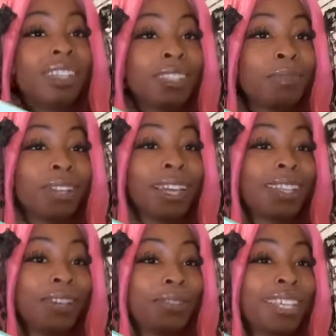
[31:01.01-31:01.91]
It's giving like
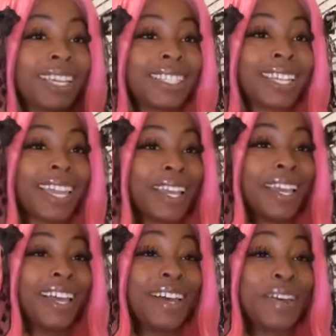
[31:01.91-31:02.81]
little things that like
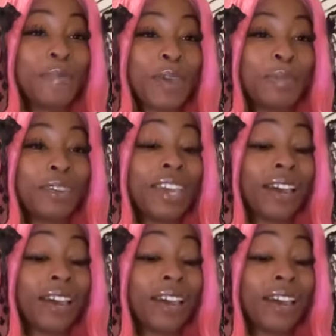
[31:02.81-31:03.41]
maybe,